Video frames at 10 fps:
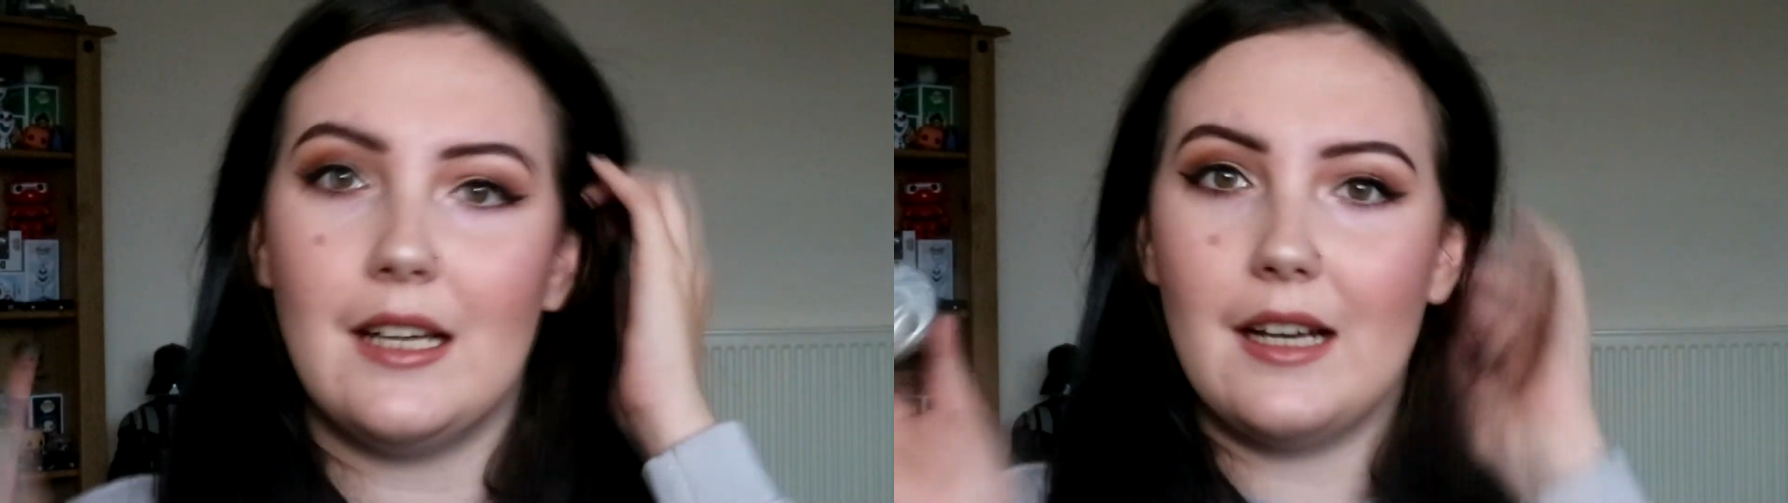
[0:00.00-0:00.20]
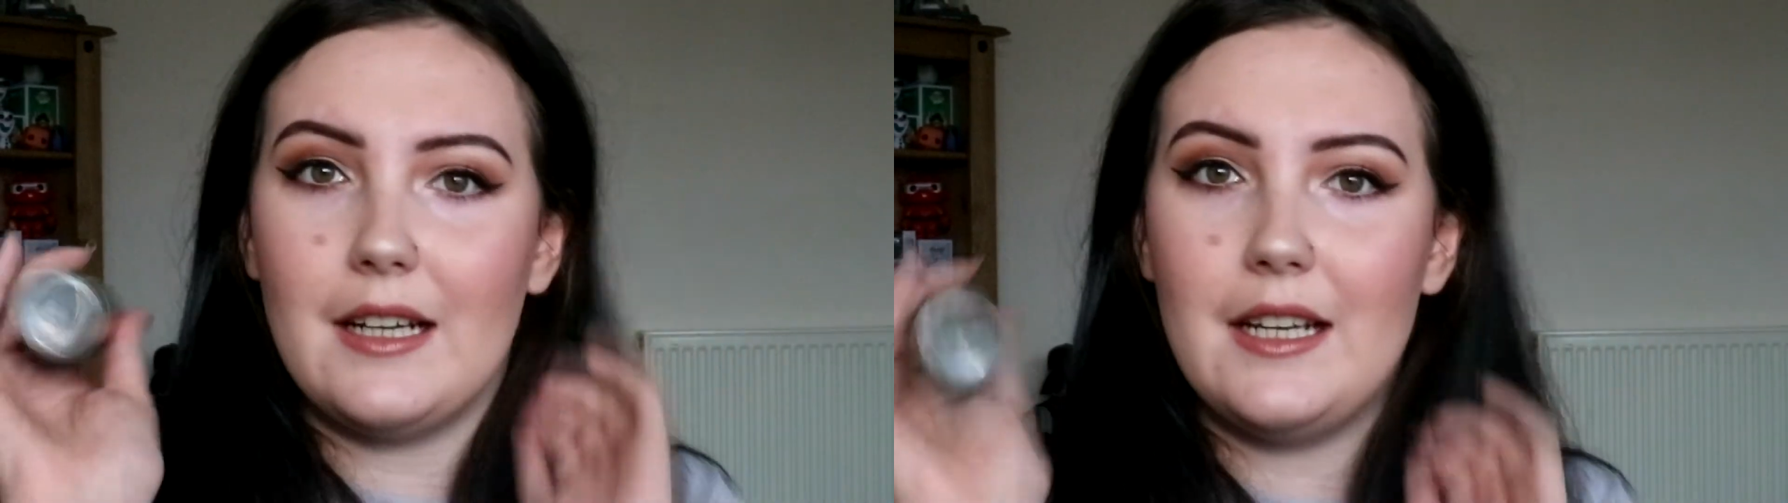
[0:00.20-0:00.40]

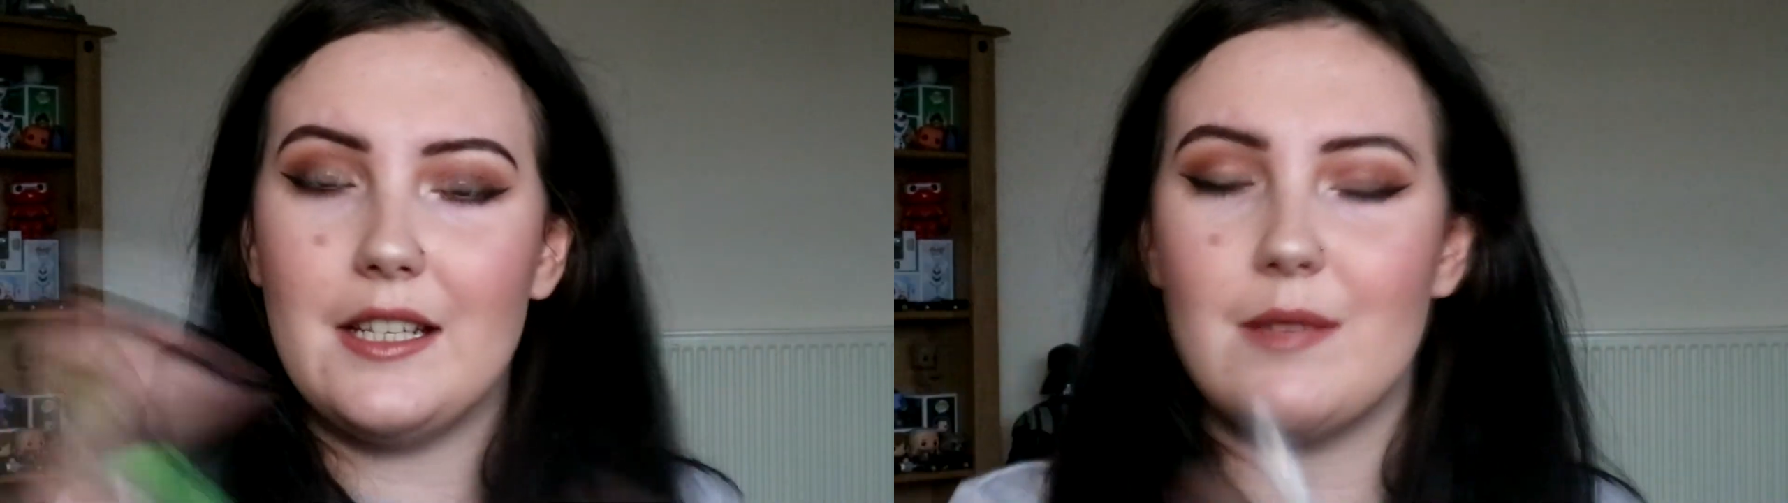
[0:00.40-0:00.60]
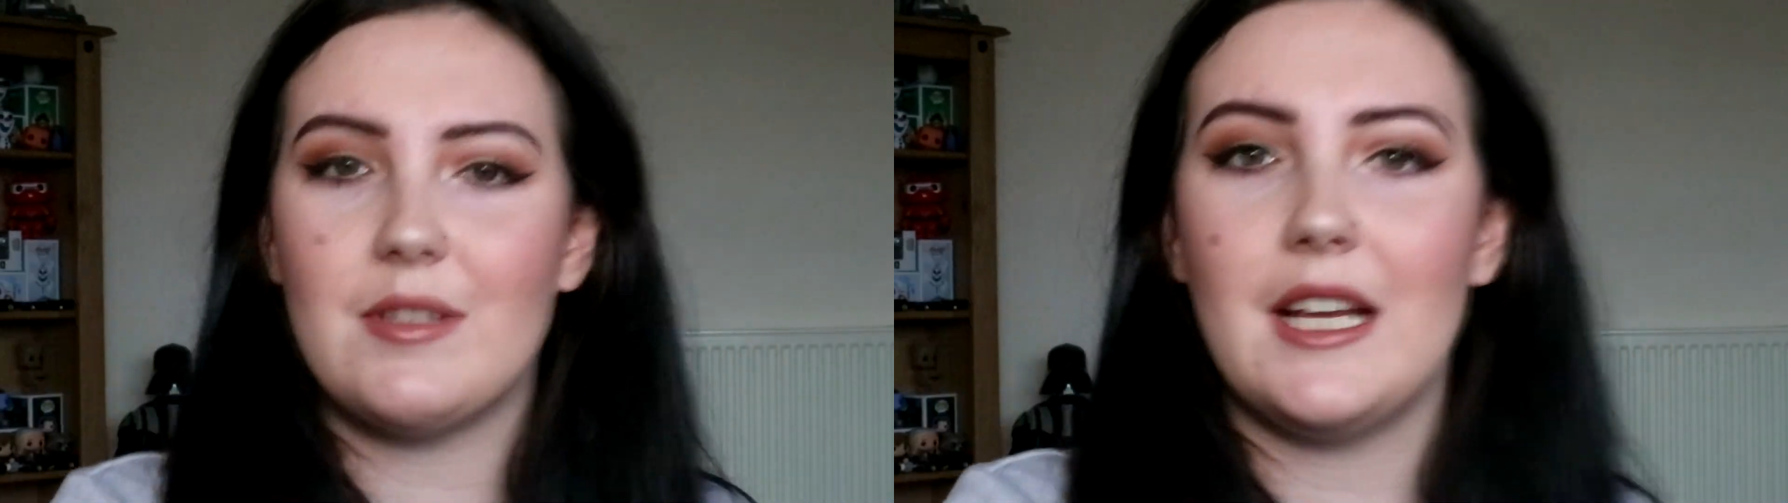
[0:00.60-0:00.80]
I'm going to
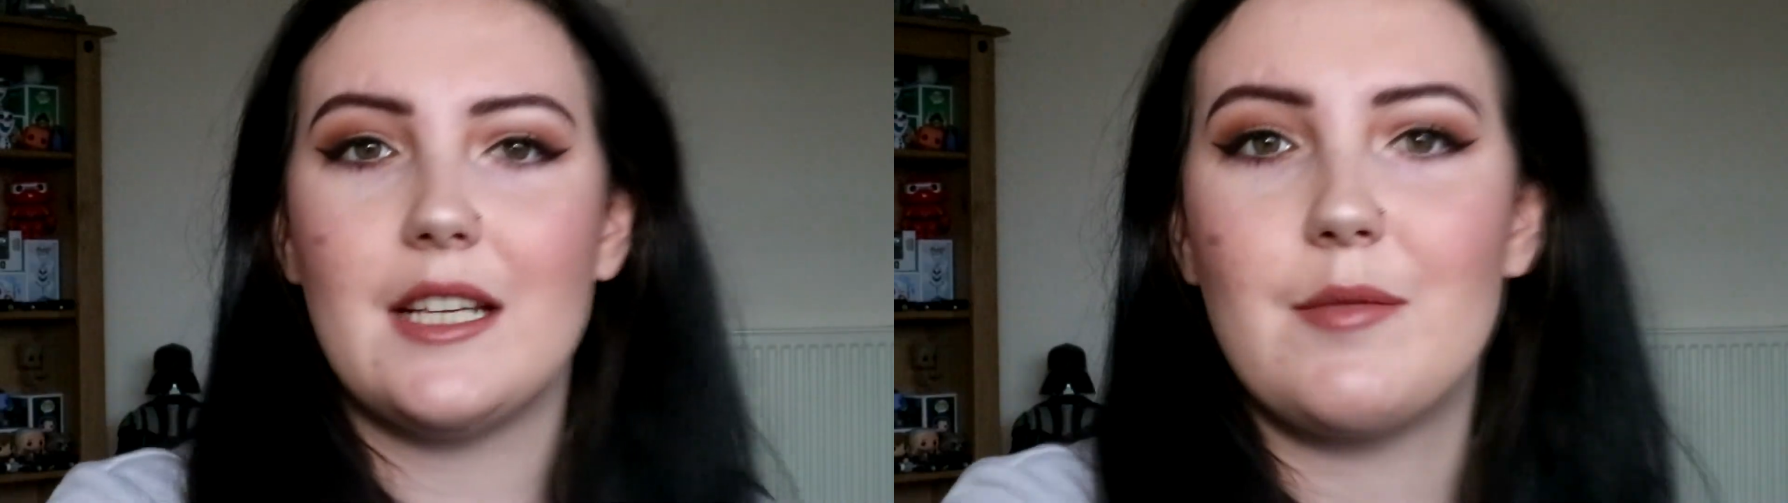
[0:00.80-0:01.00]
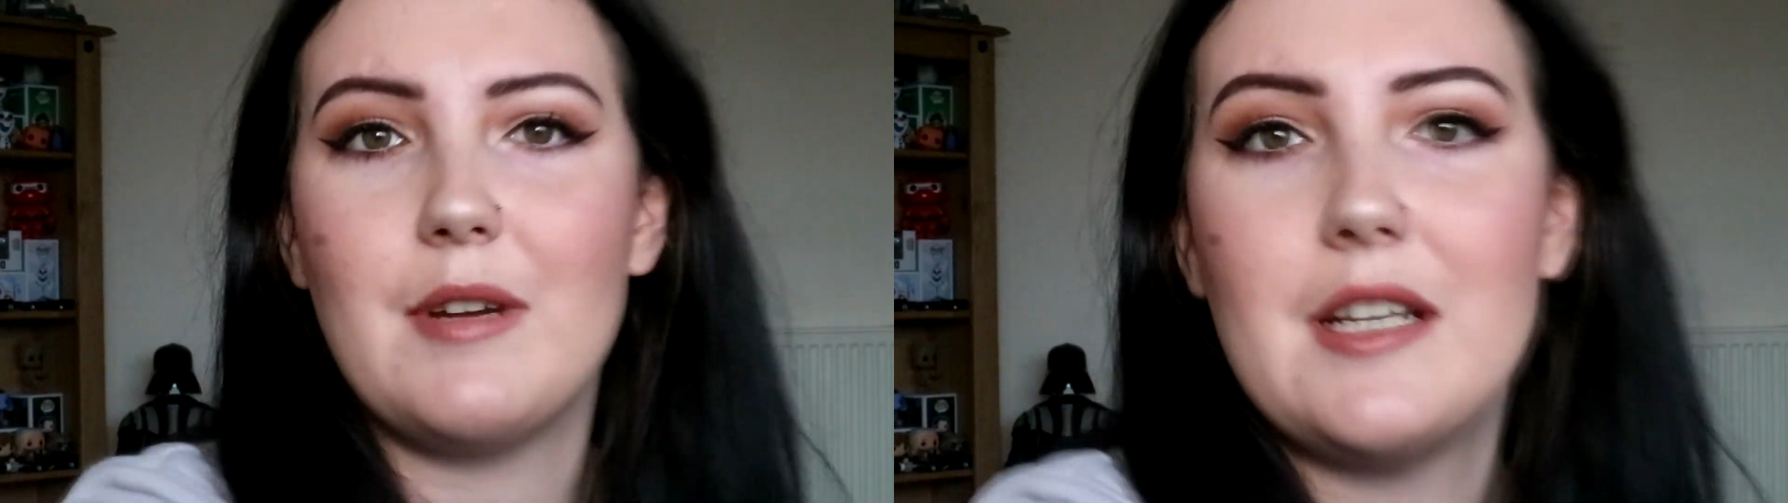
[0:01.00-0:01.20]
use some
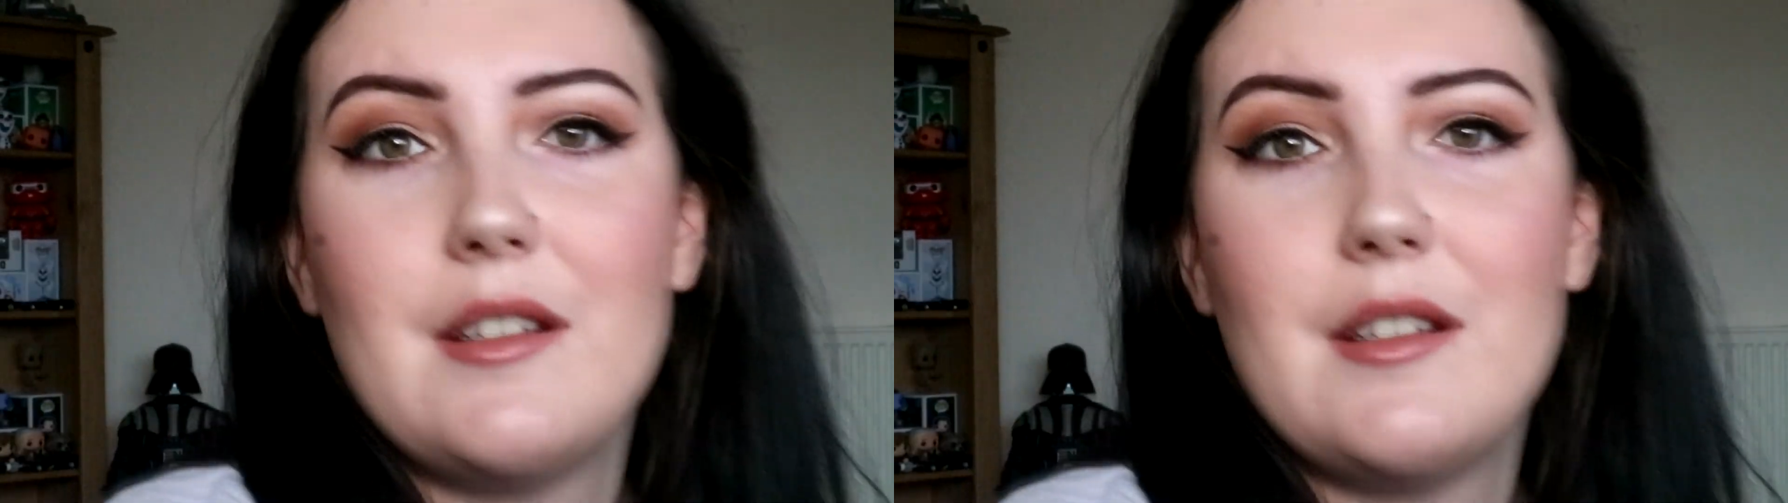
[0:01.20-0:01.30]
setting spray,